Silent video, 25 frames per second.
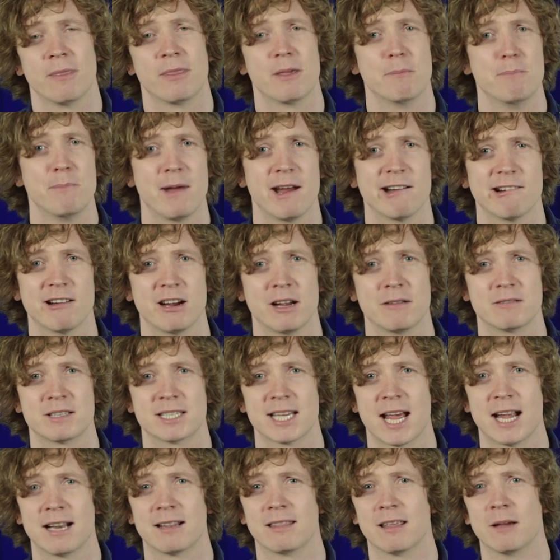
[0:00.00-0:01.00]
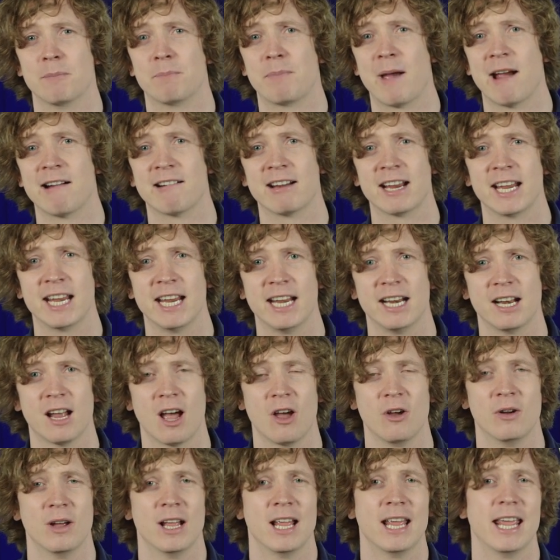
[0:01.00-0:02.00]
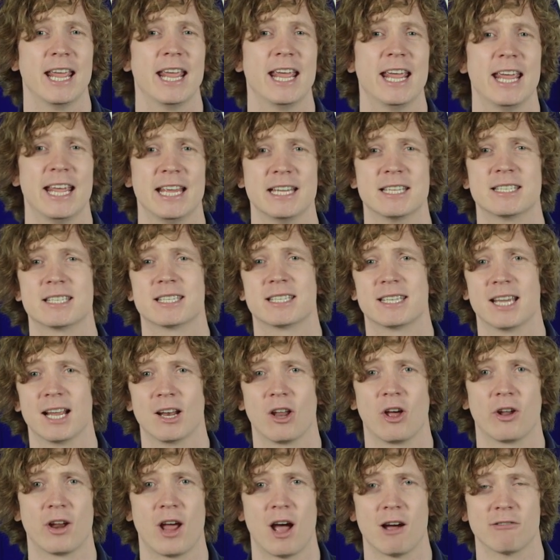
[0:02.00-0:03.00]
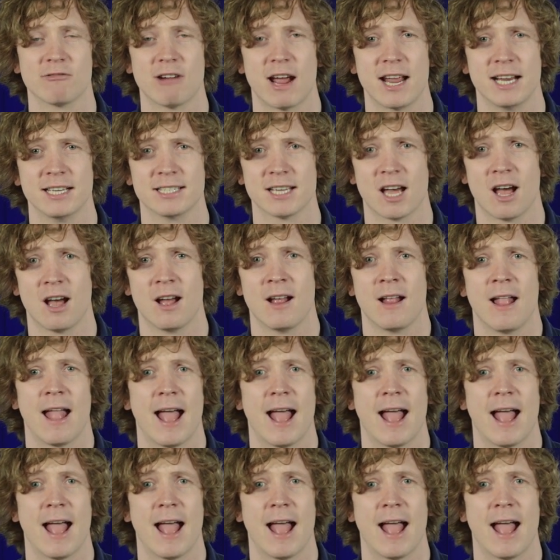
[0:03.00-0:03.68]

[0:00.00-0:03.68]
The Mirror have said that Berahino is still on our radar